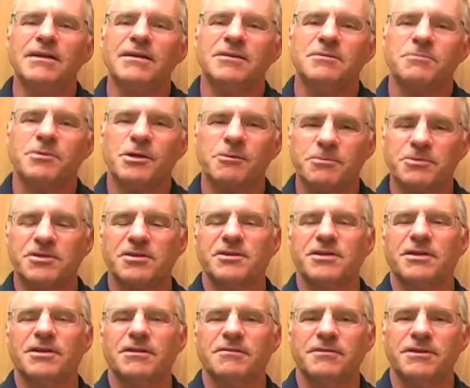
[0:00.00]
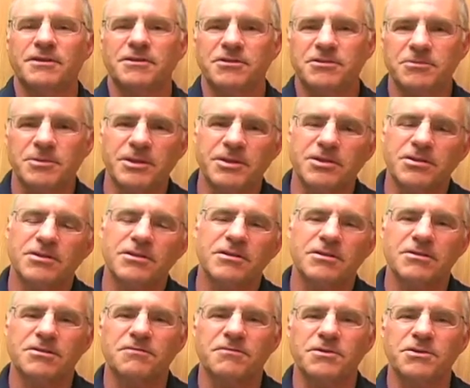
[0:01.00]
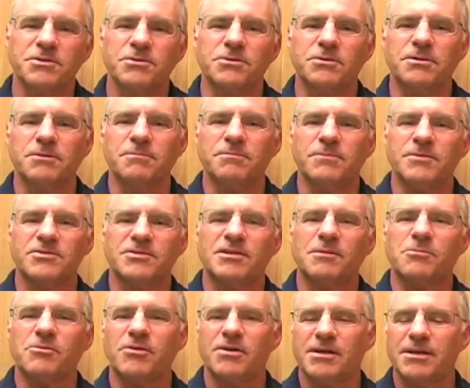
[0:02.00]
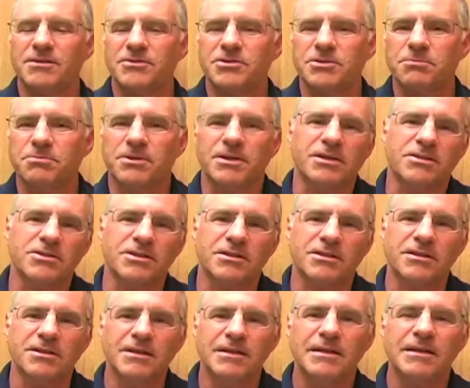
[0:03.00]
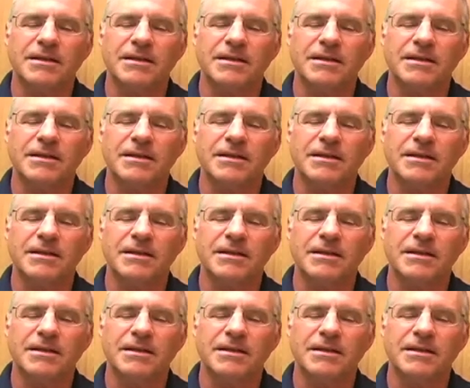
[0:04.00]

The purpose of the elevator speech is for you to summarize your project